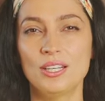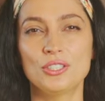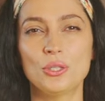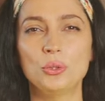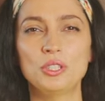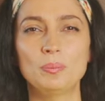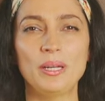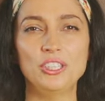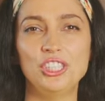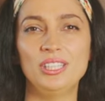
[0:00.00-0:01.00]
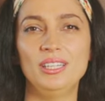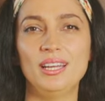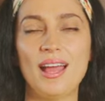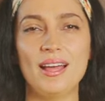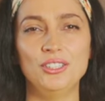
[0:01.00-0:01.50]
So
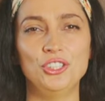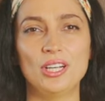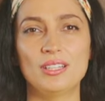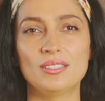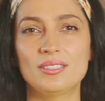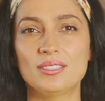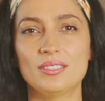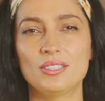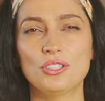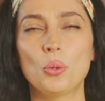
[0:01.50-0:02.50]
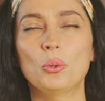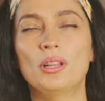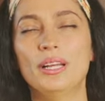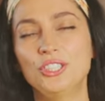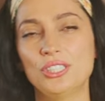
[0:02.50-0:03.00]
spongy and just so
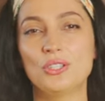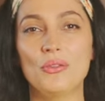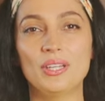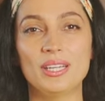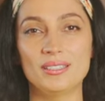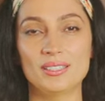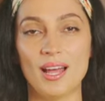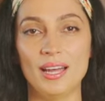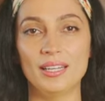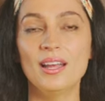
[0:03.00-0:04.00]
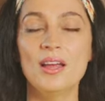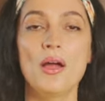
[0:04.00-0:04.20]
luscious on the inside.